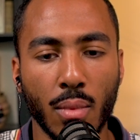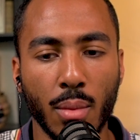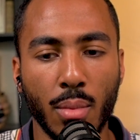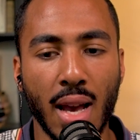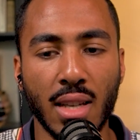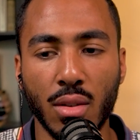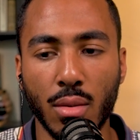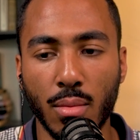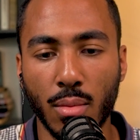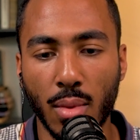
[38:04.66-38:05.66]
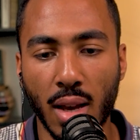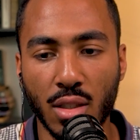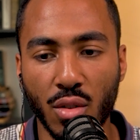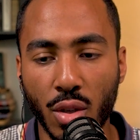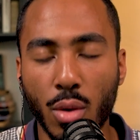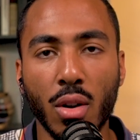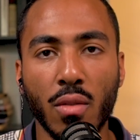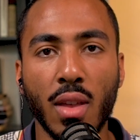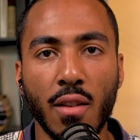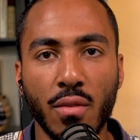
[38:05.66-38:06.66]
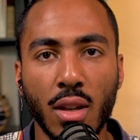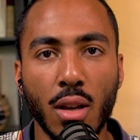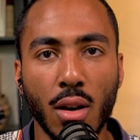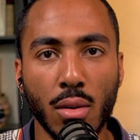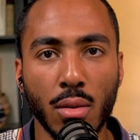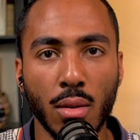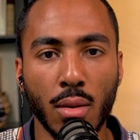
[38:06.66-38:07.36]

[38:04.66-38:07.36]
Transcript: But as a viewer of that video,